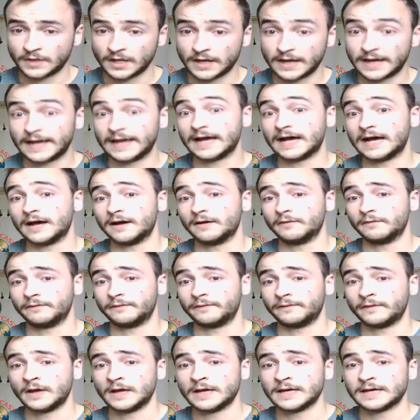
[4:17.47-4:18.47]
I
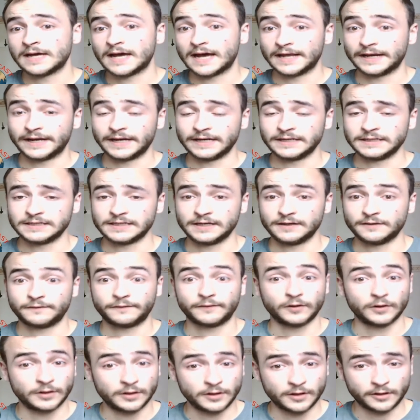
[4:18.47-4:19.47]
have an idea
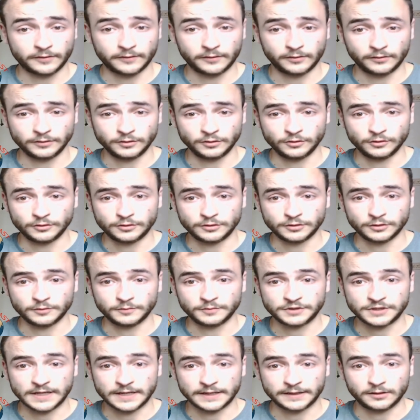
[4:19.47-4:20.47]
for another
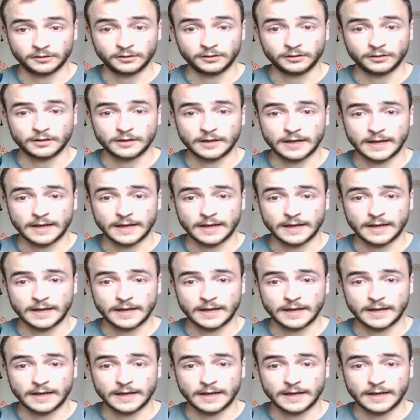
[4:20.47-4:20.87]
YouTube channel